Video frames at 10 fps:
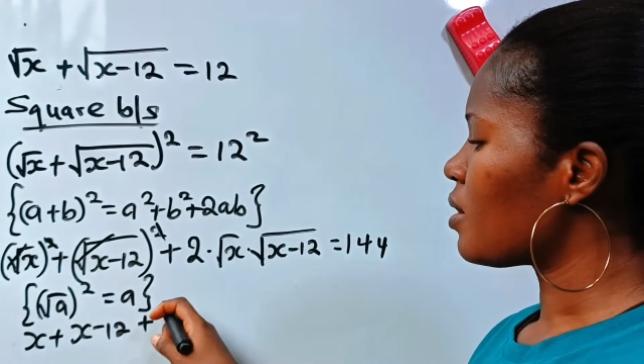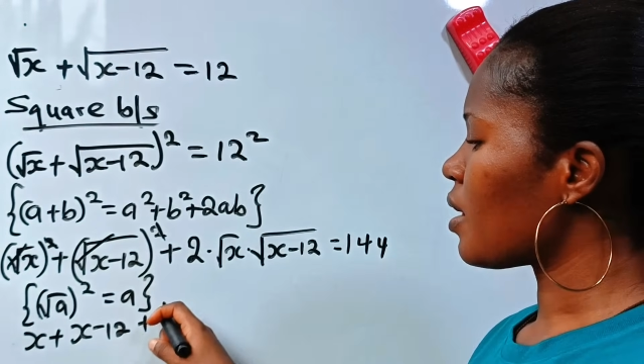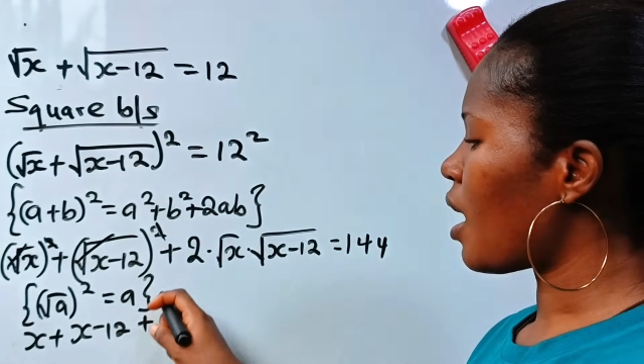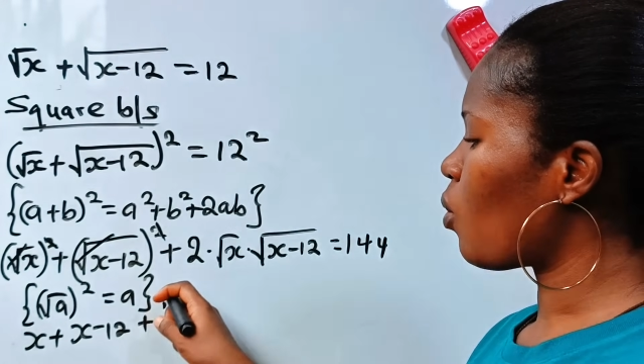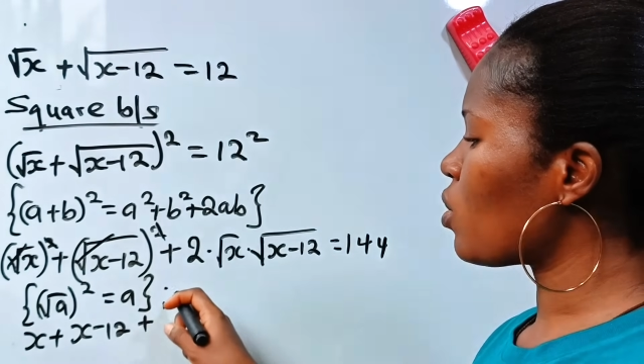
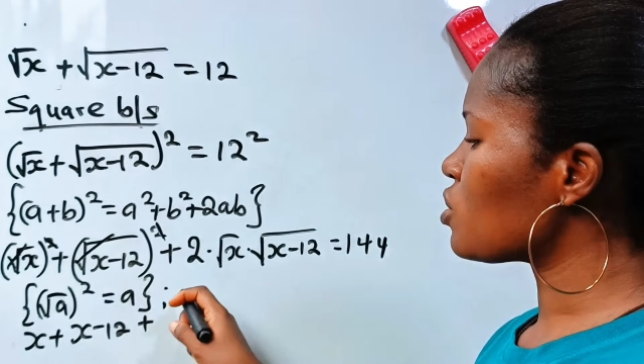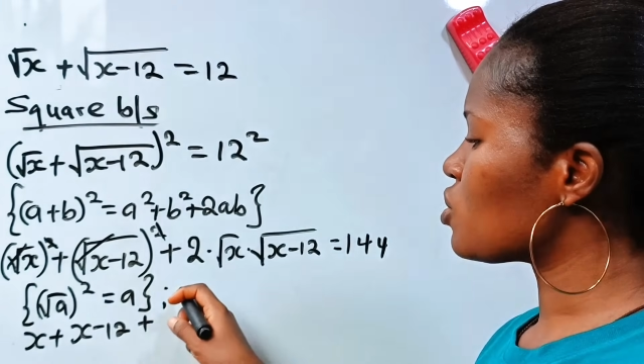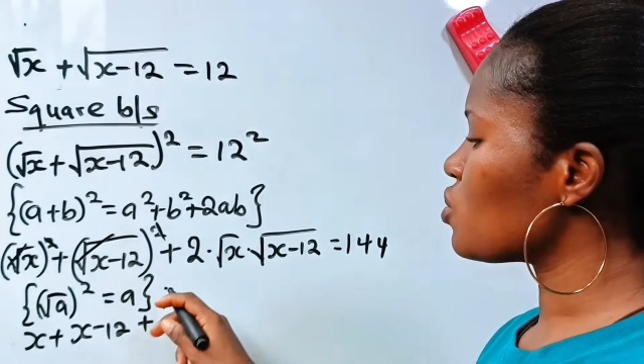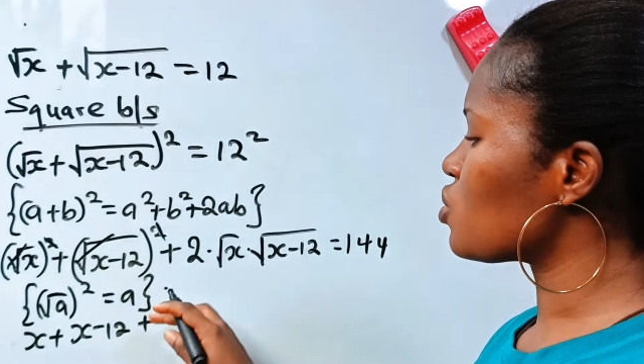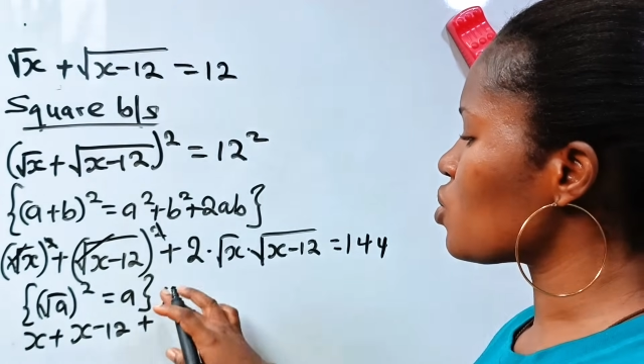Now I want
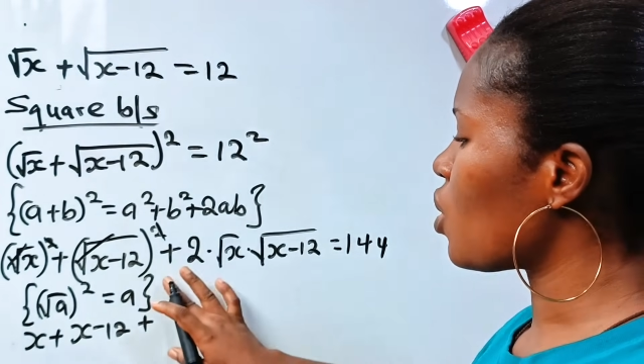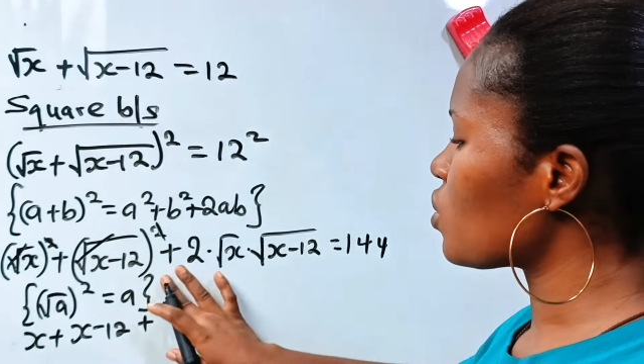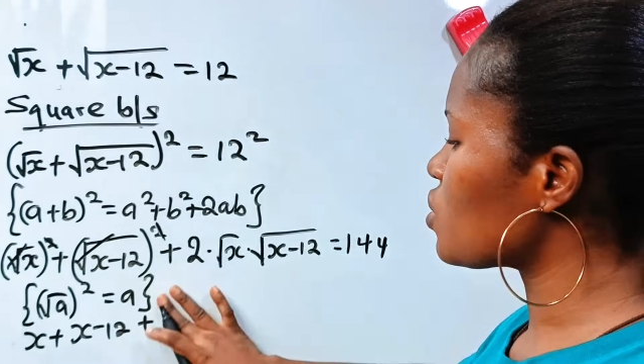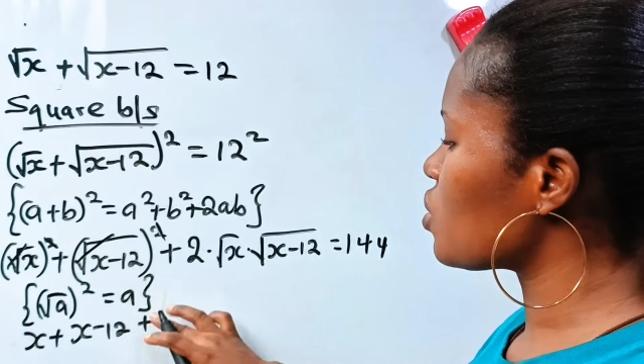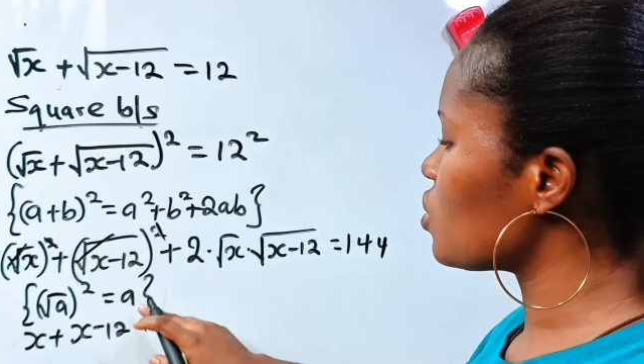you to
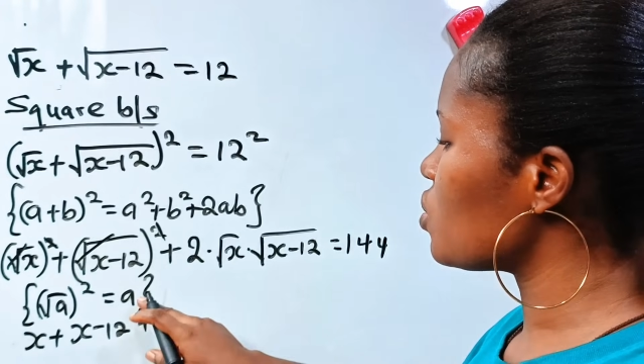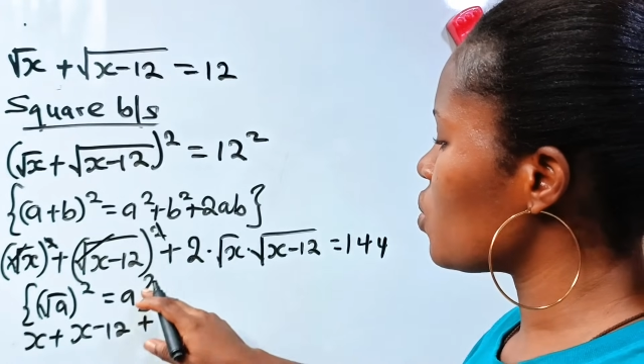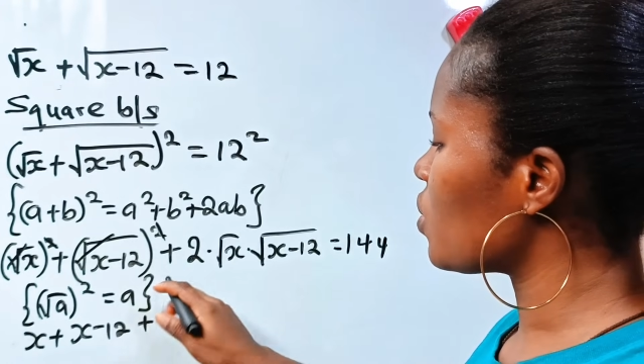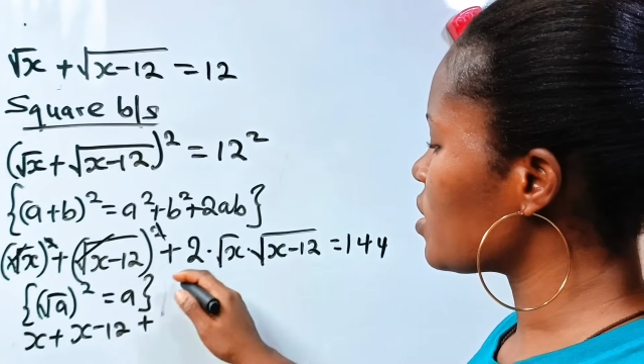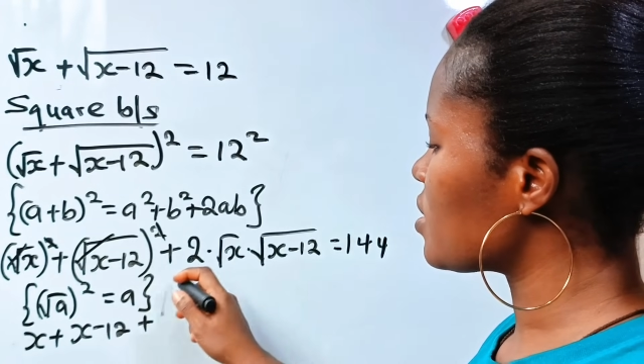also
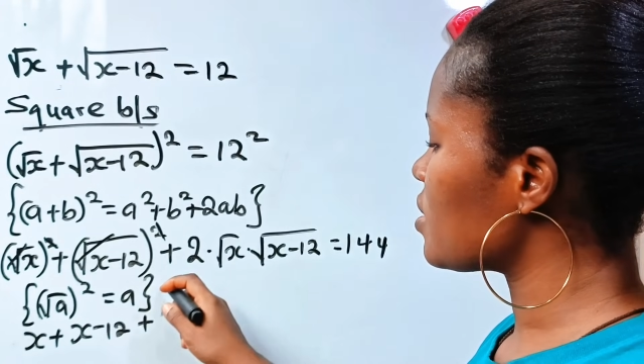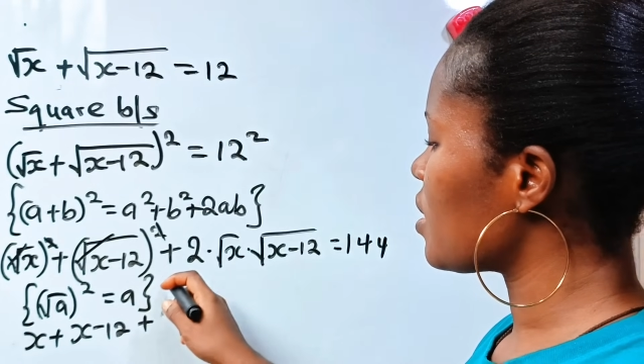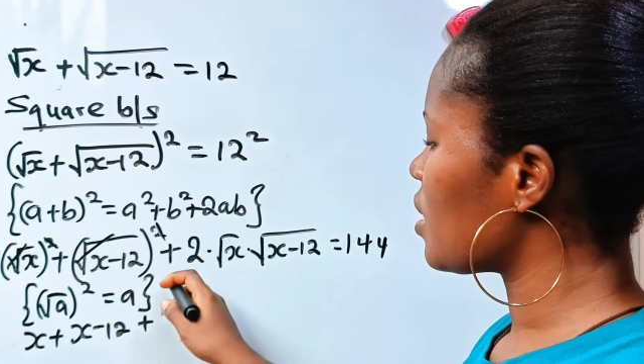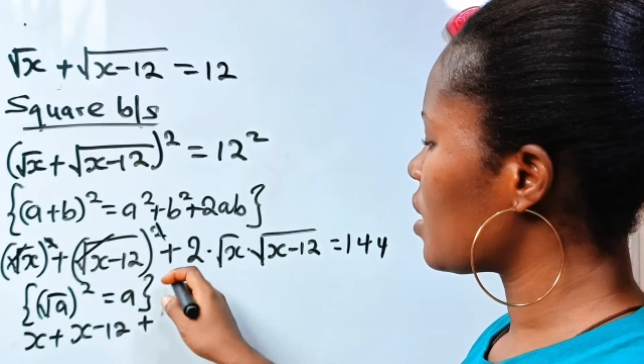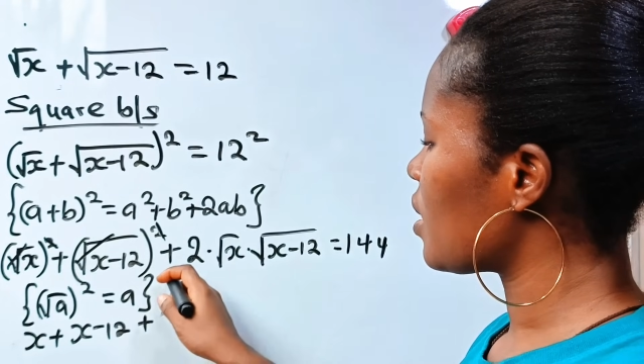note
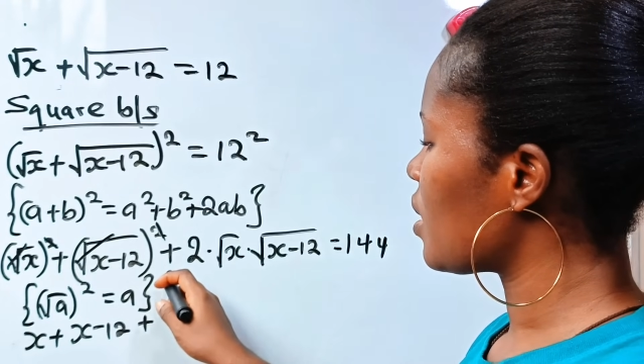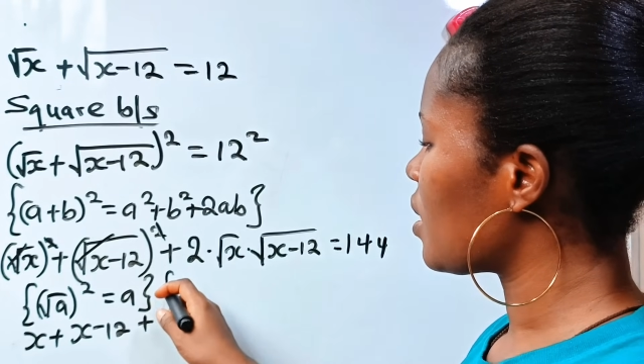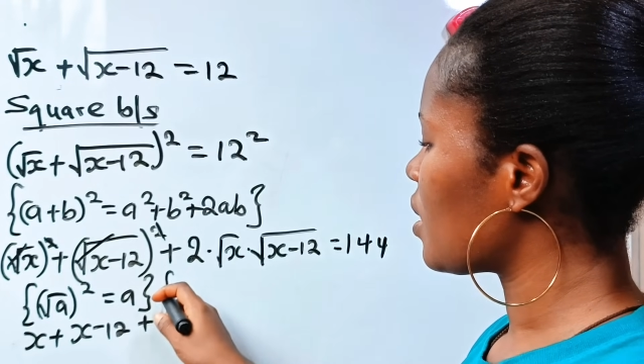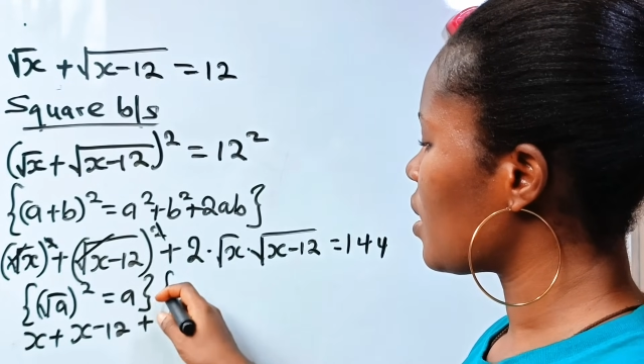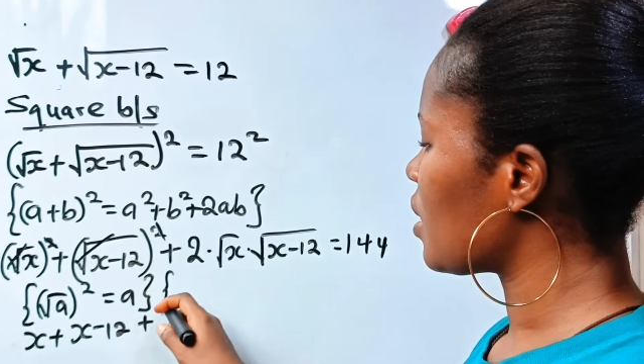
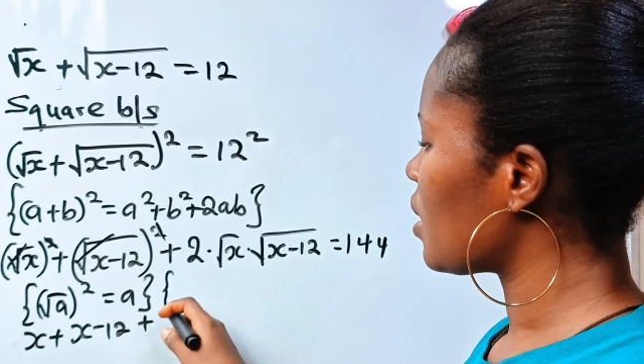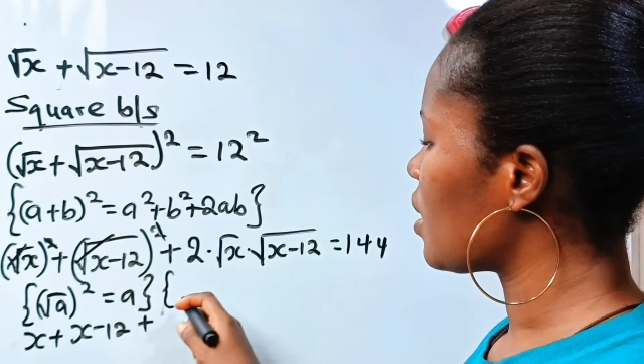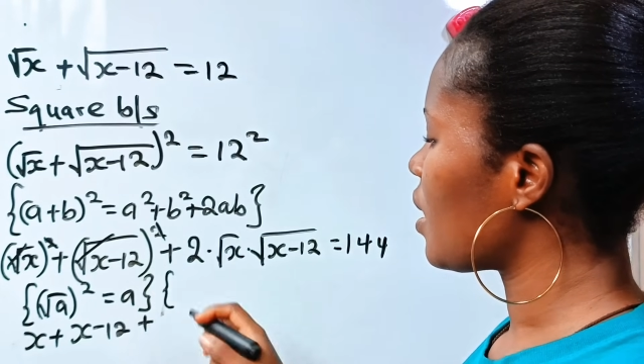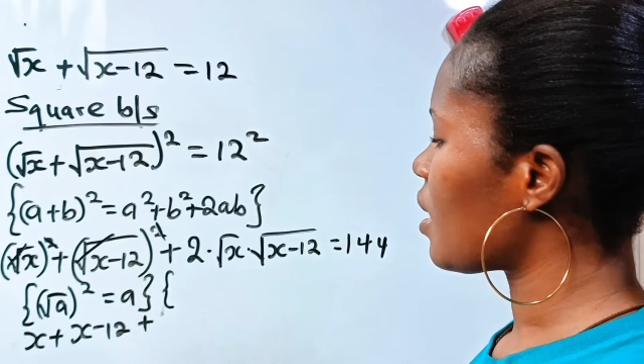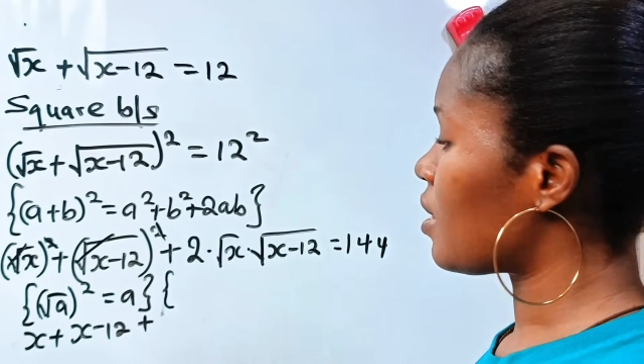
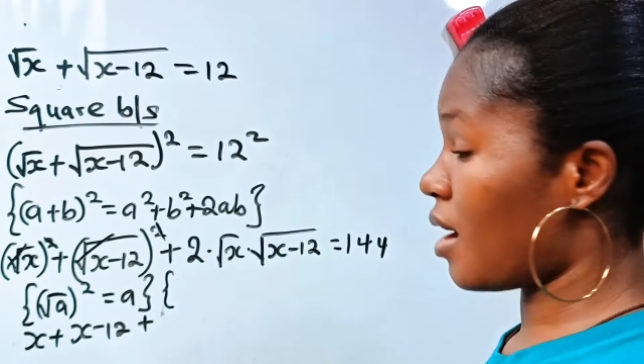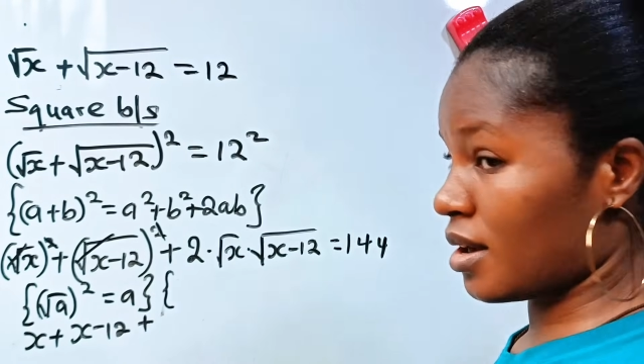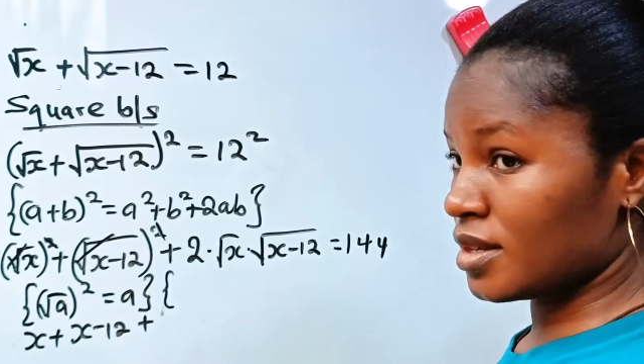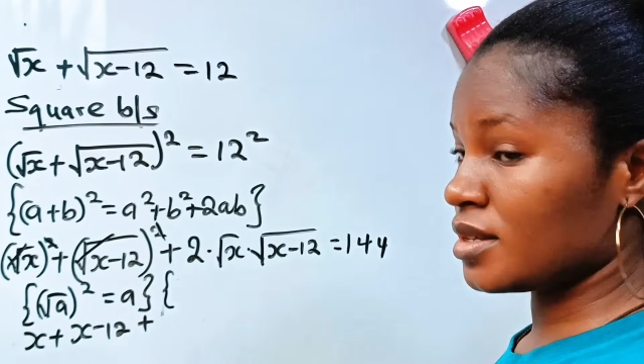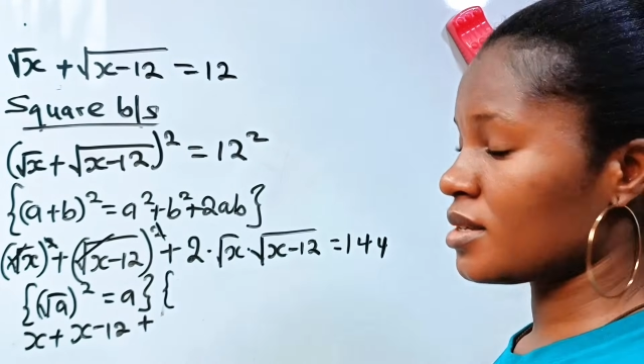
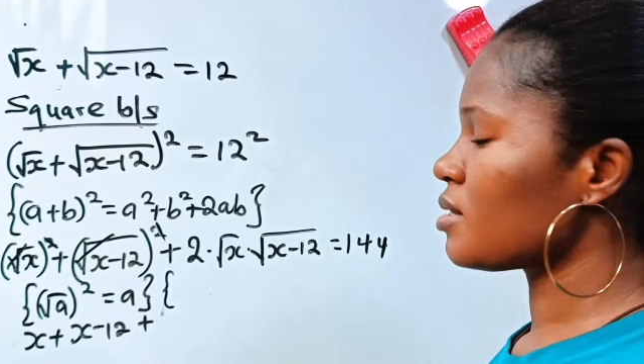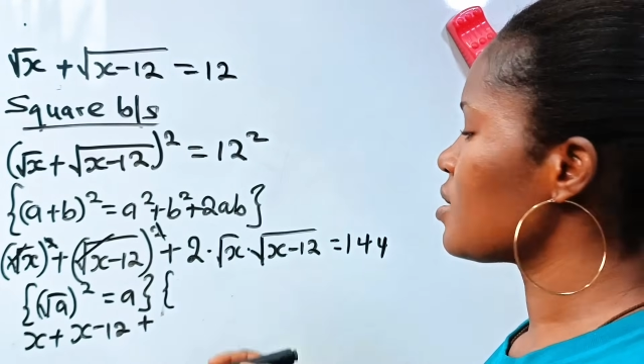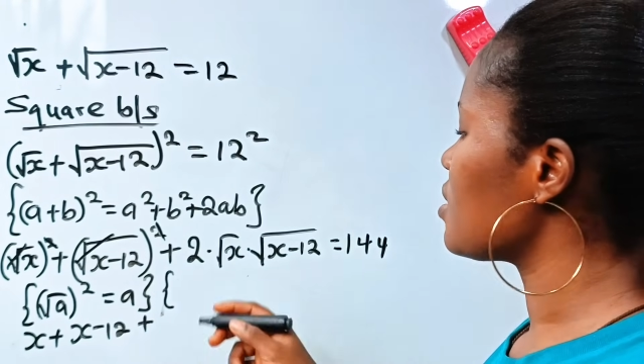that